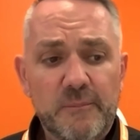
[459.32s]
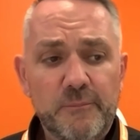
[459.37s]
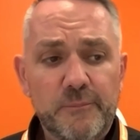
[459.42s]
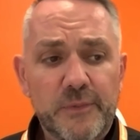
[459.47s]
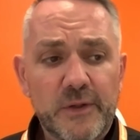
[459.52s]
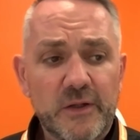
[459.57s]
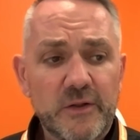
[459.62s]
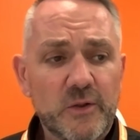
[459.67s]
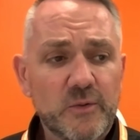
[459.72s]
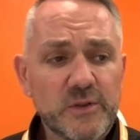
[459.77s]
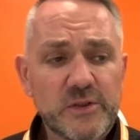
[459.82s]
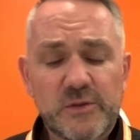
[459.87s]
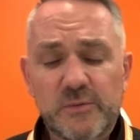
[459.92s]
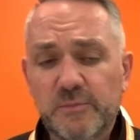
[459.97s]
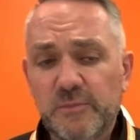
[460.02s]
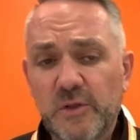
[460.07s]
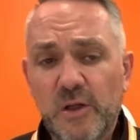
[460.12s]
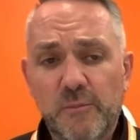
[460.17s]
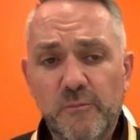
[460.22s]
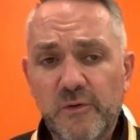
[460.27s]
But there was
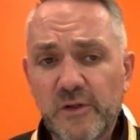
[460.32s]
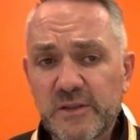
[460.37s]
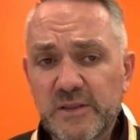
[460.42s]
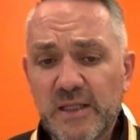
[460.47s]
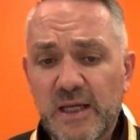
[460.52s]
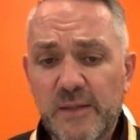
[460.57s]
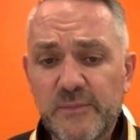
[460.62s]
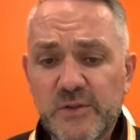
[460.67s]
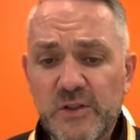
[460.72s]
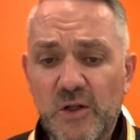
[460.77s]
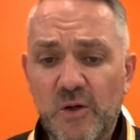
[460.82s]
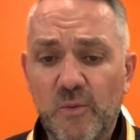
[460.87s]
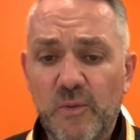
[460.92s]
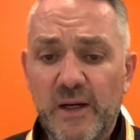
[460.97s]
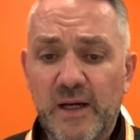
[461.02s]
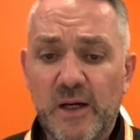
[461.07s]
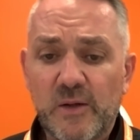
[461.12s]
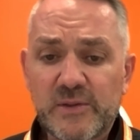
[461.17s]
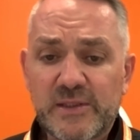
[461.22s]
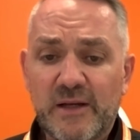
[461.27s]
a number of times, where
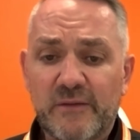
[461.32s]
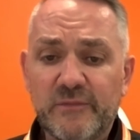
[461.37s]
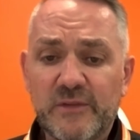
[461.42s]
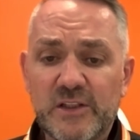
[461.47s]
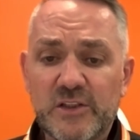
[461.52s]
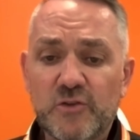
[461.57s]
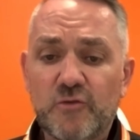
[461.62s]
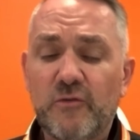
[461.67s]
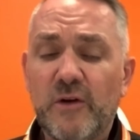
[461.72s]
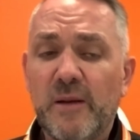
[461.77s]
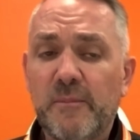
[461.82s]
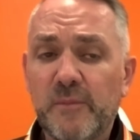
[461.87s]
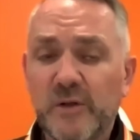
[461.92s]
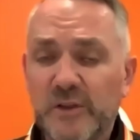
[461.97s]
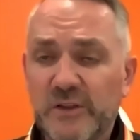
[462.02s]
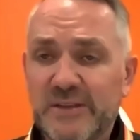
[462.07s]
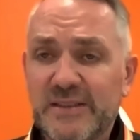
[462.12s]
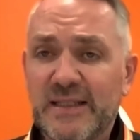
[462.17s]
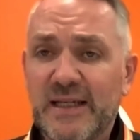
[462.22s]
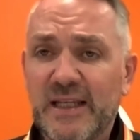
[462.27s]
I was having to scrape
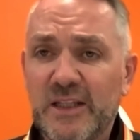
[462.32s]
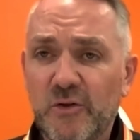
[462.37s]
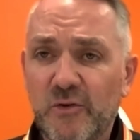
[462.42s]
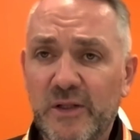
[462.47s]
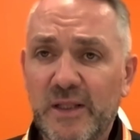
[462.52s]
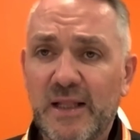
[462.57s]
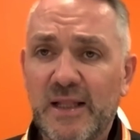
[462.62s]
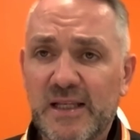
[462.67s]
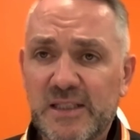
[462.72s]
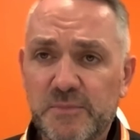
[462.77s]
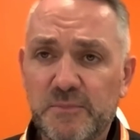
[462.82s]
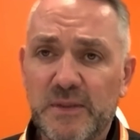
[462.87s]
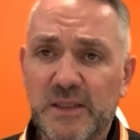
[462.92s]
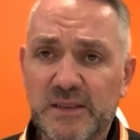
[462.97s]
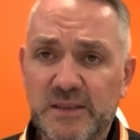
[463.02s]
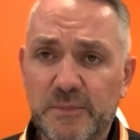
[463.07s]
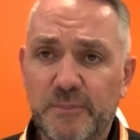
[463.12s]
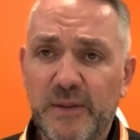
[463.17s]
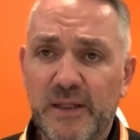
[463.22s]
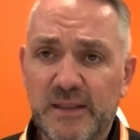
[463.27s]
money together at the last
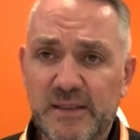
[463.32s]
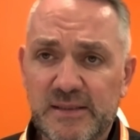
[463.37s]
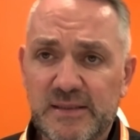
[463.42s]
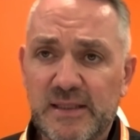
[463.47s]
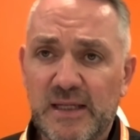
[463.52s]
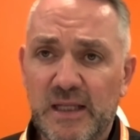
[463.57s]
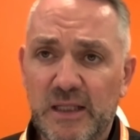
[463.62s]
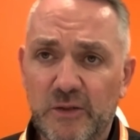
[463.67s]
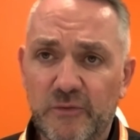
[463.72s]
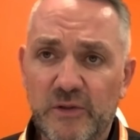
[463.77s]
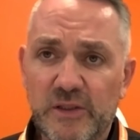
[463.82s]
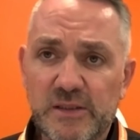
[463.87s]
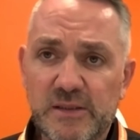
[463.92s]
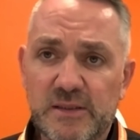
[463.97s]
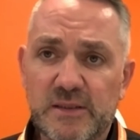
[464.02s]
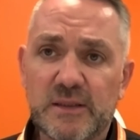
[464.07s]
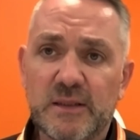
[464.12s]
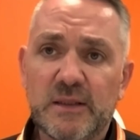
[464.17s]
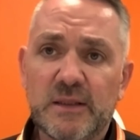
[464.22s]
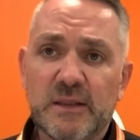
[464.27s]
minute to pay the
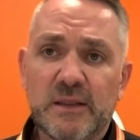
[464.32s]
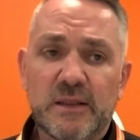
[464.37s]
salaries.